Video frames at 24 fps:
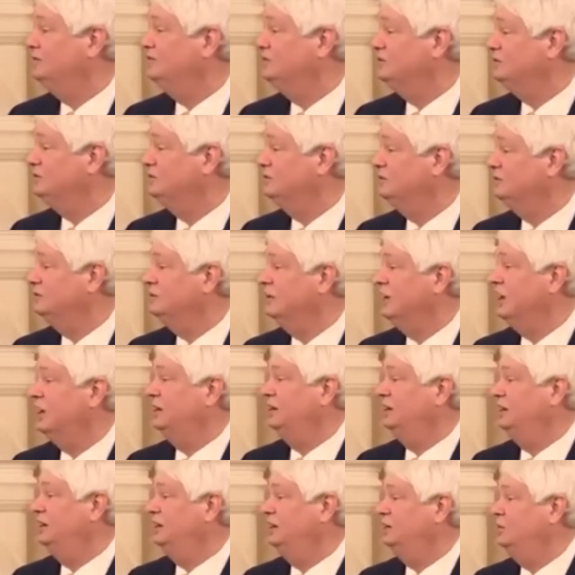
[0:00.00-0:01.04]
he marries her.
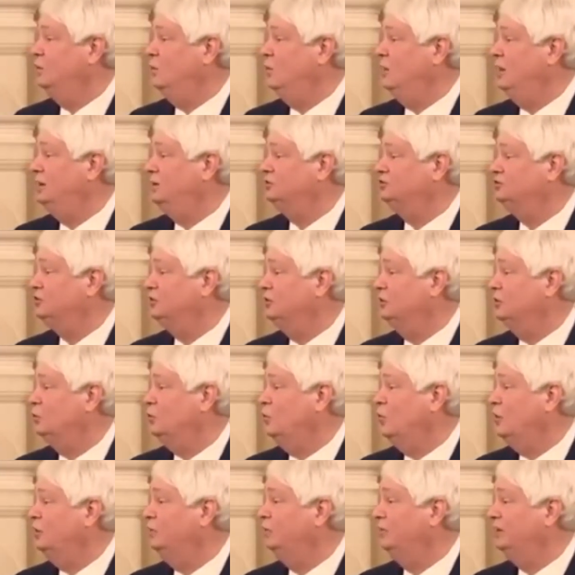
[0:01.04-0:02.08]
Not any way to
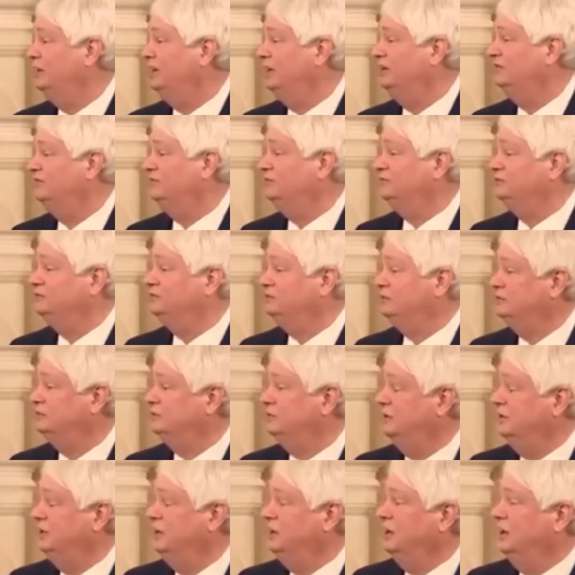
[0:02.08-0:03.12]
treat a woman, that's for mm-hmm.
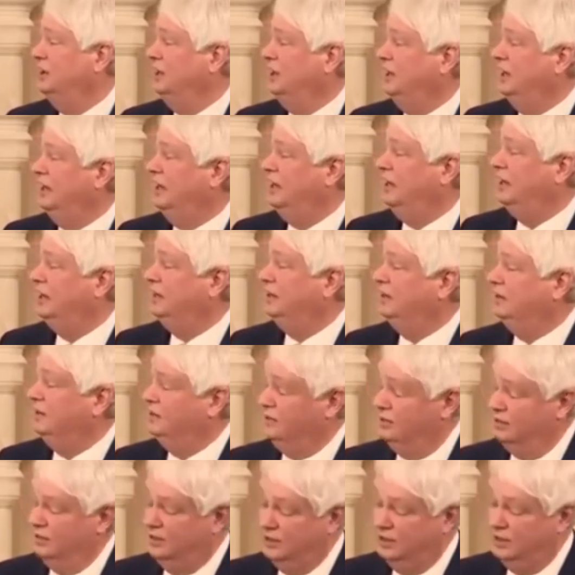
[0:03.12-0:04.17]
sure.
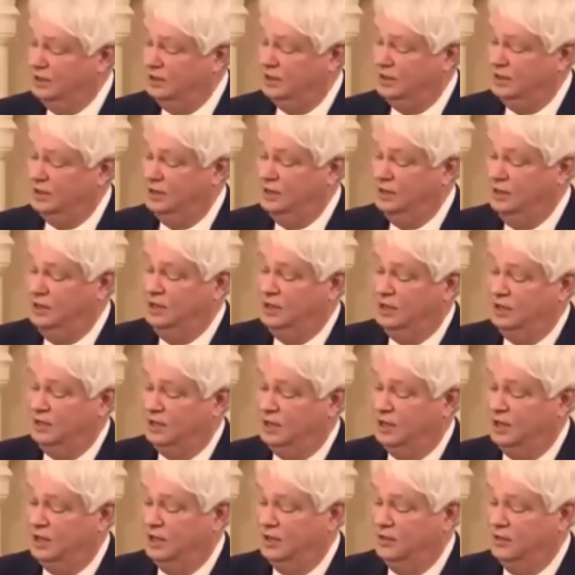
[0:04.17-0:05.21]
And then
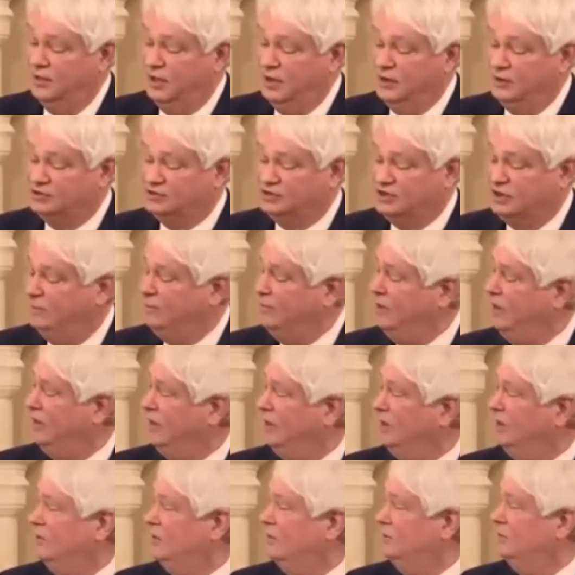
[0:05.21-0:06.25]
they are
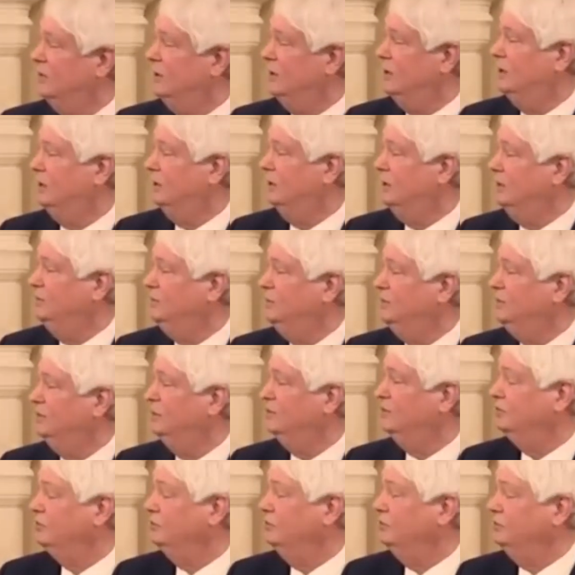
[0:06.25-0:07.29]
somehow
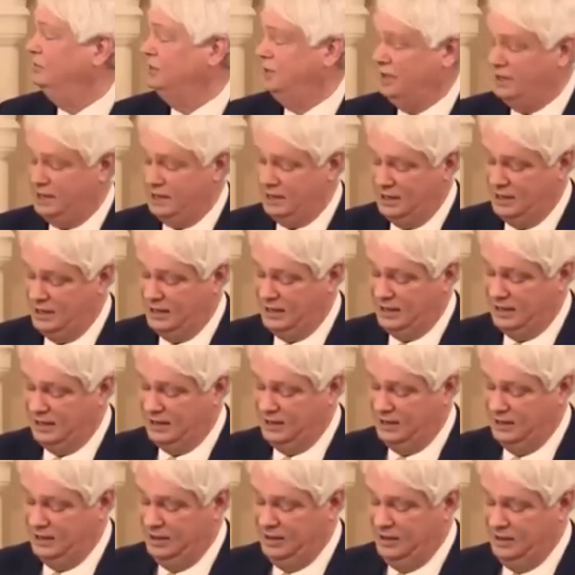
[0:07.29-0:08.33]
limping through that,
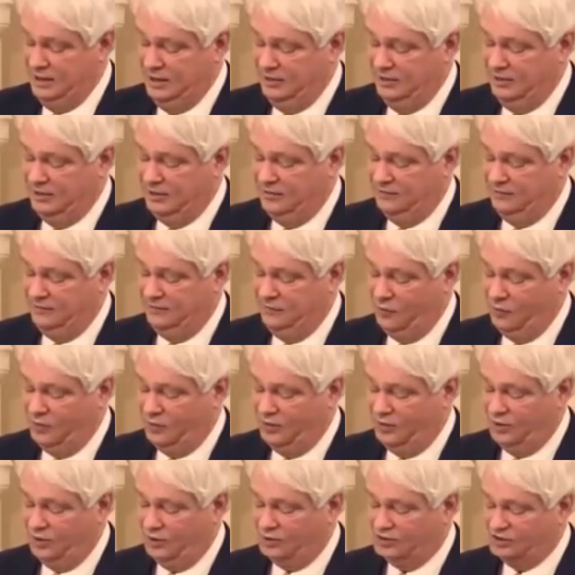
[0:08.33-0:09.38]
and
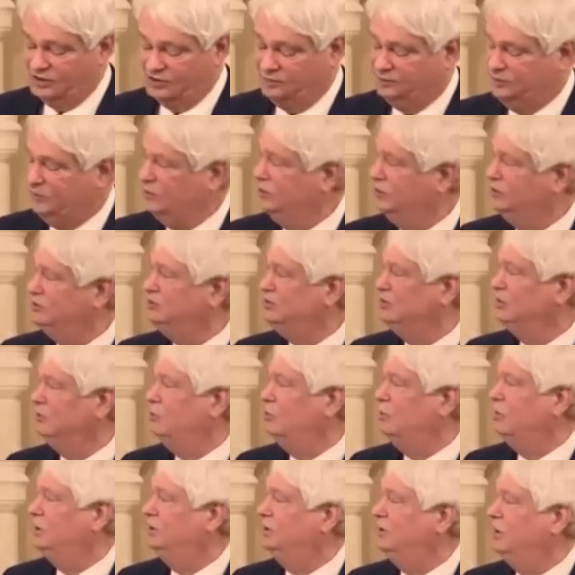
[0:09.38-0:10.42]
therefore they're
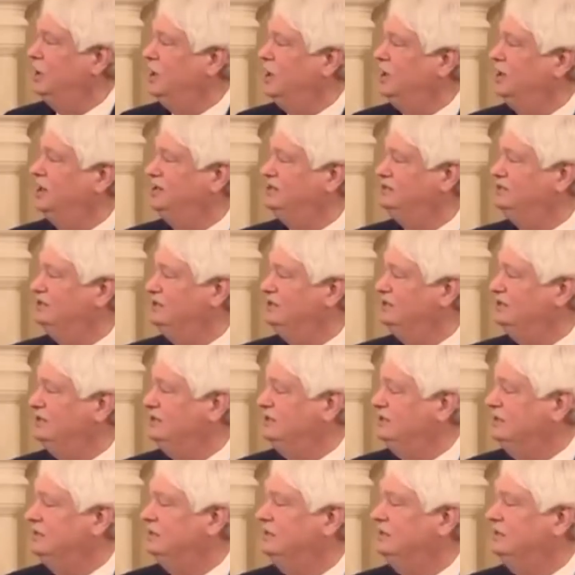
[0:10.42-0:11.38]
experiencing what God has